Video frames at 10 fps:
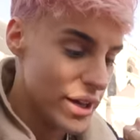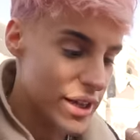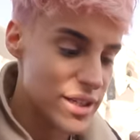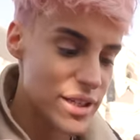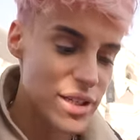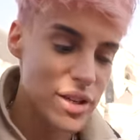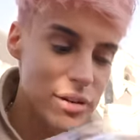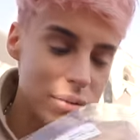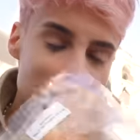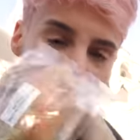Because this is going
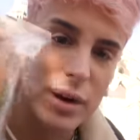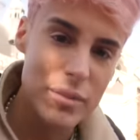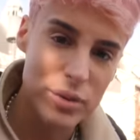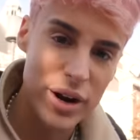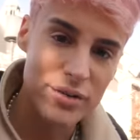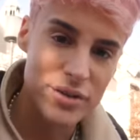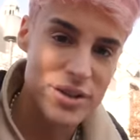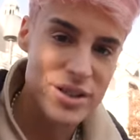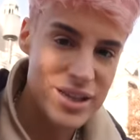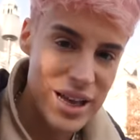to be like my
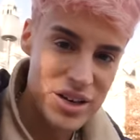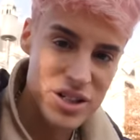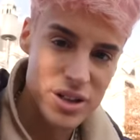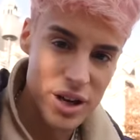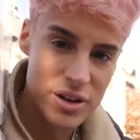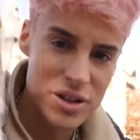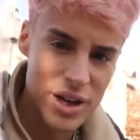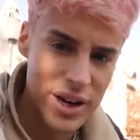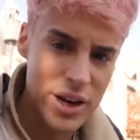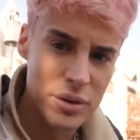breakfast slash lunch.
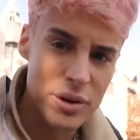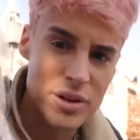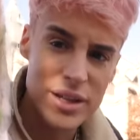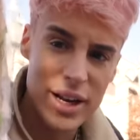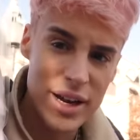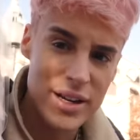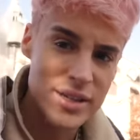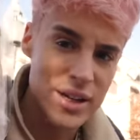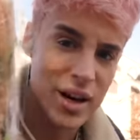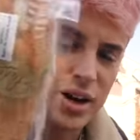I kind of wanted to
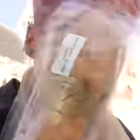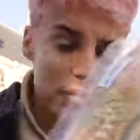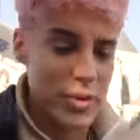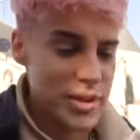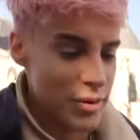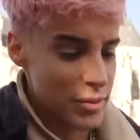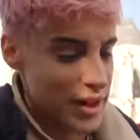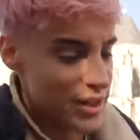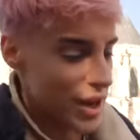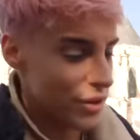get um,
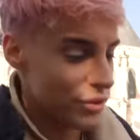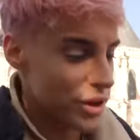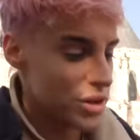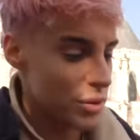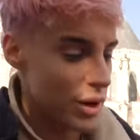something savory as